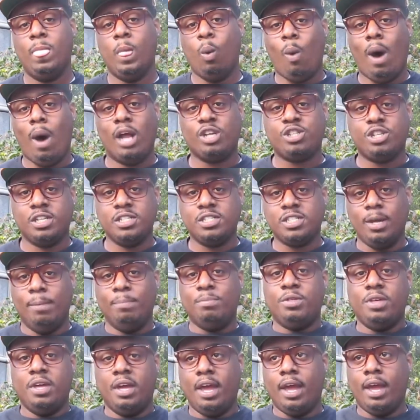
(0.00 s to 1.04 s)
watching
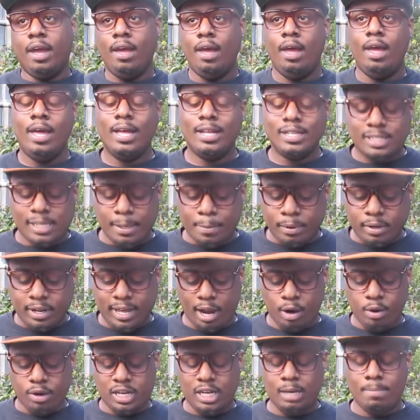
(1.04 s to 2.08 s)
something. Typically,
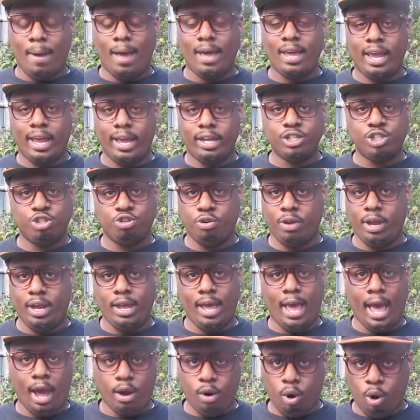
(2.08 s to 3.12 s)
I don't keep my hands straight
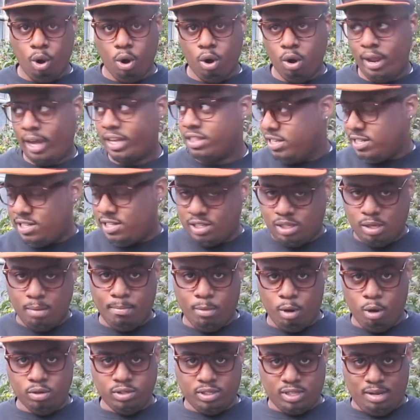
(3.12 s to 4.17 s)
at all. Like, this is the
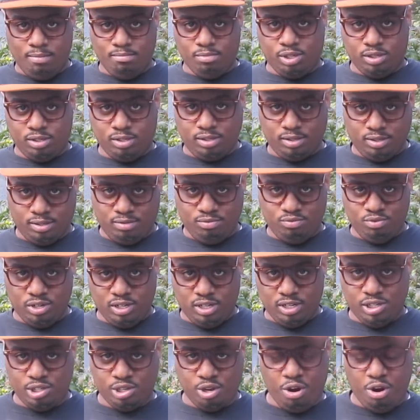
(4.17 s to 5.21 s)
most I'm just
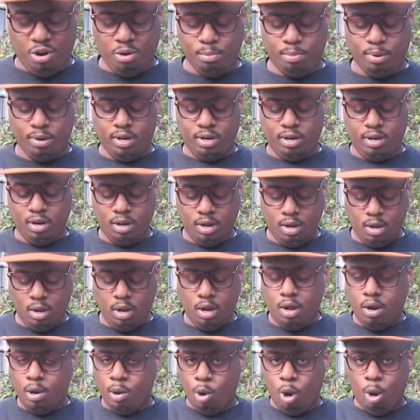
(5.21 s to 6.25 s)
really stern, but
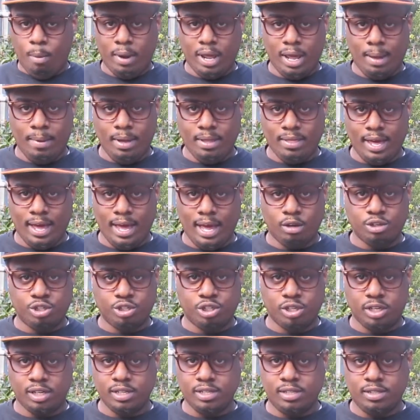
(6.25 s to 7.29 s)
normally I'm in the house
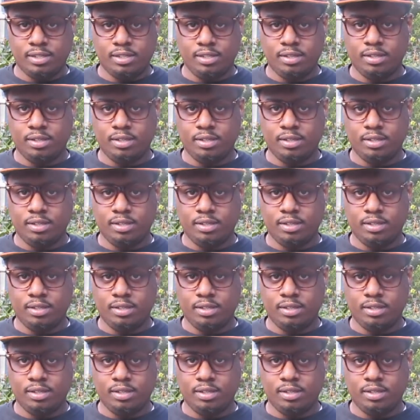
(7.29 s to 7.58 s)
just